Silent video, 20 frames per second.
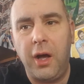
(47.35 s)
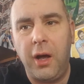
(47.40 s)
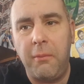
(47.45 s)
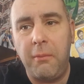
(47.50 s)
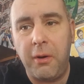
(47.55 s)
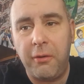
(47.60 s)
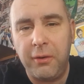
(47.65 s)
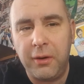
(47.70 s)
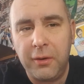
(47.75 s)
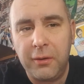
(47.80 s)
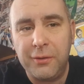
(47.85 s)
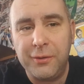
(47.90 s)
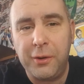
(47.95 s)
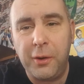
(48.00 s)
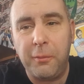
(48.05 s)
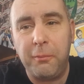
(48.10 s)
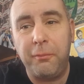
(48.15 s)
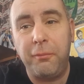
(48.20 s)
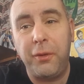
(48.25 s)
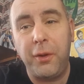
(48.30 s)

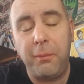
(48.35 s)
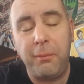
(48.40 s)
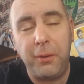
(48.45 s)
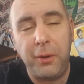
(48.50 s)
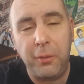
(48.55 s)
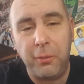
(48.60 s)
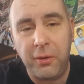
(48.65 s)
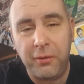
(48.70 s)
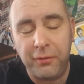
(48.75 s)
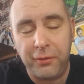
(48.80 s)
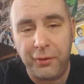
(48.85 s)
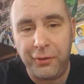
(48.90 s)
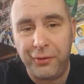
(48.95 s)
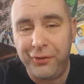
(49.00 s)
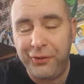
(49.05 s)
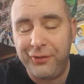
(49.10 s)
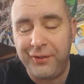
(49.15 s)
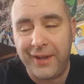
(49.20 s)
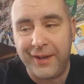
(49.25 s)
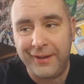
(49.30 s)
American the Beautiful
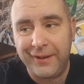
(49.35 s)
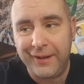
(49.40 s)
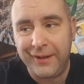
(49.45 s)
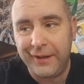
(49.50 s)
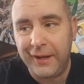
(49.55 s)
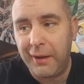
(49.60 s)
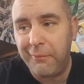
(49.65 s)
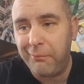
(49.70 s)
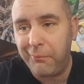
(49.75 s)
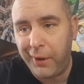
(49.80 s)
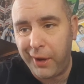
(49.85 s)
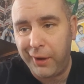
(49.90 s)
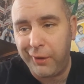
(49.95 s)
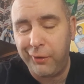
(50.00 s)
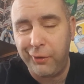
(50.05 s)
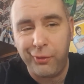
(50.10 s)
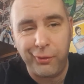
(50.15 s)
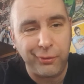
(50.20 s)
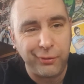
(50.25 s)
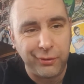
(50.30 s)
sang again by a
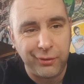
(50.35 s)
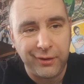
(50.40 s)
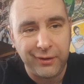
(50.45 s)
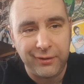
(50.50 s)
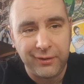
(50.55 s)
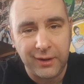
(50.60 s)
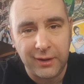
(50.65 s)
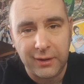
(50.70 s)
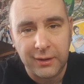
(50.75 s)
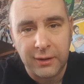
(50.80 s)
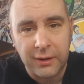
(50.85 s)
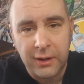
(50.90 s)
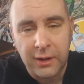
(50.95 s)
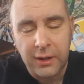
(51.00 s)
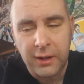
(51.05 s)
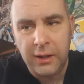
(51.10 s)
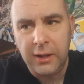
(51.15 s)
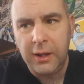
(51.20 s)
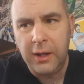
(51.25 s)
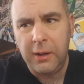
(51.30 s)
country singer.
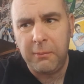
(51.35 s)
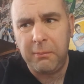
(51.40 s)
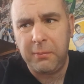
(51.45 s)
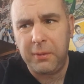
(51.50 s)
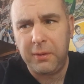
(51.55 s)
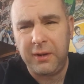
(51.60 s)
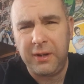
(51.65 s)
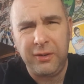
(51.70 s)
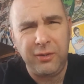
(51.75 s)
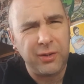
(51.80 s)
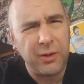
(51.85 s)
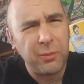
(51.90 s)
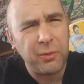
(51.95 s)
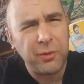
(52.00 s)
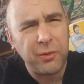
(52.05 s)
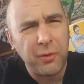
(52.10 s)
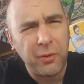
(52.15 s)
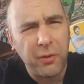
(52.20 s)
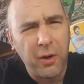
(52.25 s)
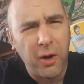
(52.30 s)
I believe she
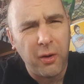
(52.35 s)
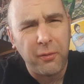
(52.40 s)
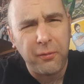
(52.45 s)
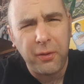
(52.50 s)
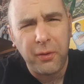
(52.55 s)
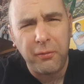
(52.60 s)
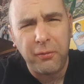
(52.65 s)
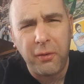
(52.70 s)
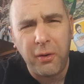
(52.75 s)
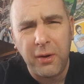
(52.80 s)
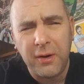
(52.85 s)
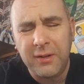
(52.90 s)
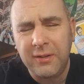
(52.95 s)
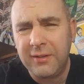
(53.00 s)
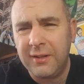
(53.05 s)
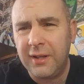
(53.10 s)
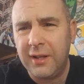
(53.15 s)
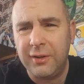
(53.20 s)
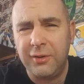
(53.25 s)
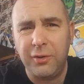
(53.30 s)
was off The
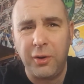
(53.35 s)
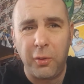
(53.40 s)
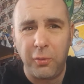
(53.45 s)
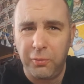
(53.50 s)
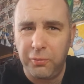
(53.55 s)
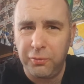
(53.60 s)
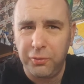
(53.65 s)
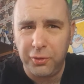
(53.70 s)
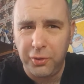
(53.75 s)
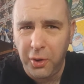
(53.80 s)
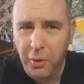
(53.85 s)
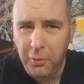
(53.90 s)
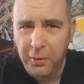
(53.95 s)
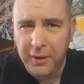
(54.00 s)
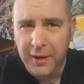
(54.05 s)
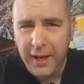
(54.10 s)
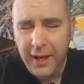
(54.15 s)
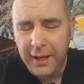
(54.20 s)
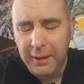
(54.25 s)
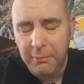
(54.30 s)
Voice. I don't know her
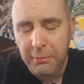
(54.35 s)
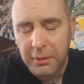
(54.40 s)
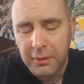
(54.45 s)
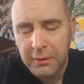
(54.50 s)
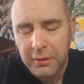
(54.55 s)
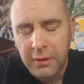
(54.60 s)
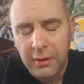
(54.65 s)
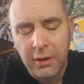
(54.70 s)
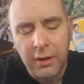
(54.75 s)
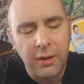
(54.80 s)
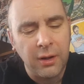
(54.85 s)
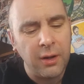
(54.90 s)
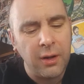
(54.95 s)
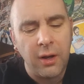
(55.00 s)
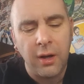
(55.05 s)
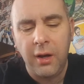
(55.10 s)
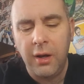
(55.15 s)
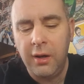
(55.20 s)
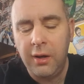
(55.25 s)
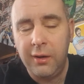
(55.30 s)
name.
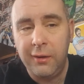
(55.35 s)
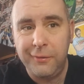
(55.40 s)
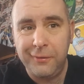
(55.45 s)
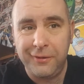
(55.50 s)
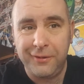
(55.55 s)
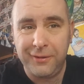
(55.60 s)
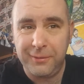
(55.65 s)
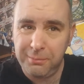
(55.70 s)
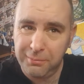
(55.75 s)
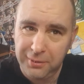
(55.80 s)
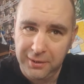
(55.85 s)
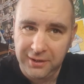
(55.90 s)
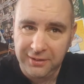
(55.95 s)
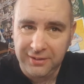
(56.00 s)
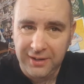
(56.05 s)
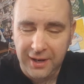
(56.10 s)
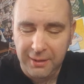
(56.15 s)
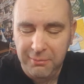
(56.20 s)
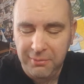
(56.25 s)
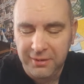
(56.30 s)
It's a pretty
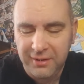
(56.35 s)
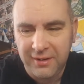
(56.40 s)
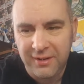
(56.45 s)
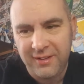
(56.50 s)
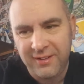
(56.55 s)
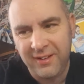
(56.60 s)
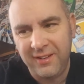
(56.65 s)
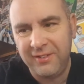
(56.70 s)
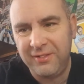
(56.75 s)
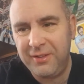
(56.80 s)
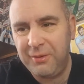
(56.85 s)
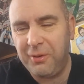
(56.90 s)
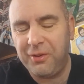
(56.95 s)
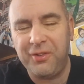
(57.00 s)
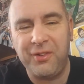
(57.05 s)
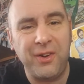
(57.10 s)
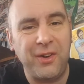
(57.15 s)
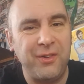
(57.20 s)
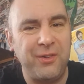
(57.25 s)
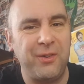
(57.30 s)
shame. She
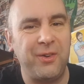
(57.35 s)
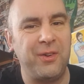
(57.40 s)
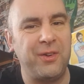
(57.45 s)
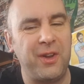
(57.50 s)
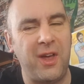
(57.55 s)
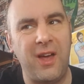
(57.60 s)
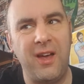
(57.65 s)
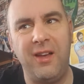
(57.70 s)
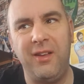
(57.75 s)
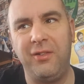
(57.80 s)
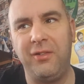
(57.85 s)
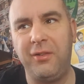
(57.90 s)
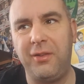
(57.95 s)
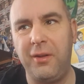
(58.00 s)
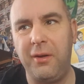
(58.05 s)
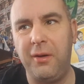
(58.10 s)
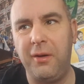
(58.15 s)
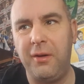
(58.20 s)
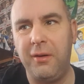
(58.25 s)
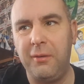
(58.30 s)
wasn't as good as
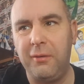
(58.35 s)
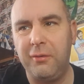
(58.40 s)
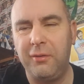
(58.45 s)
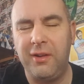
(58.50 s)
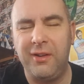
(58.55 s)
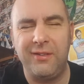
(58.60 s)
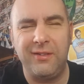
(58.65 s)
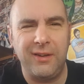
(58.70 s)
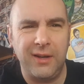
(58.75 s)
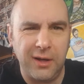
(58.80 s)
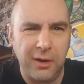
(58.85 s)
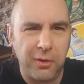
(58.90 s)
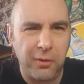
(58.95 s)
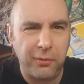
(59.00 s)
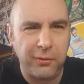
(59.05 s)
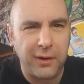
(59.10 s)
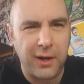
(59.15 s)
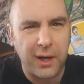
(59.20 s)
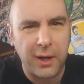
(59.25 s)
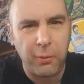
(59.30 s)
the singer
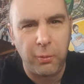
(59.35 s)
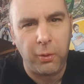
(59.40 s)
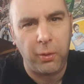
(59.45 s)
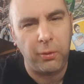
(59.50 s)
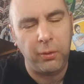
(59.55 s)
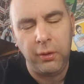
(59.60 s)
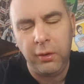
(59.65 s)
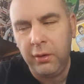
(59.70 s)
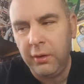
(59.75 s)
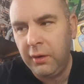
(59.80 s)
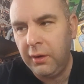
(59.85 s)
on Night 1.